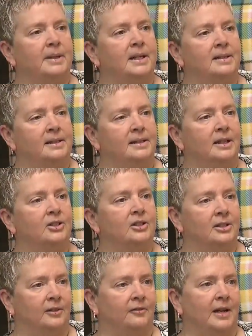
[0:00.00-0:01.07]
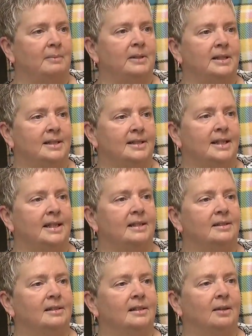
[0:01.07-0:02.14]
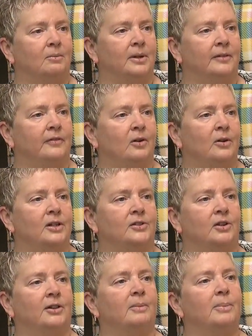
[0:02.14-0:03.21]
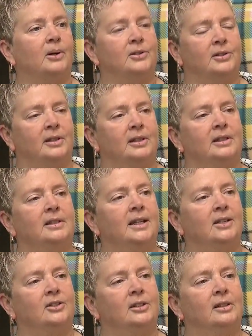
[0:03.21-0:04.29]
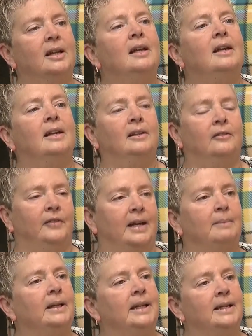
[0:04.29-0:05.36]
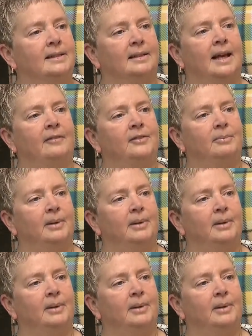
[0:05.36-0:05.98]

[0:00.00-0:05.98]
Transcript: because addiction is a family disease, and we focus on the person in addiction and the family gets left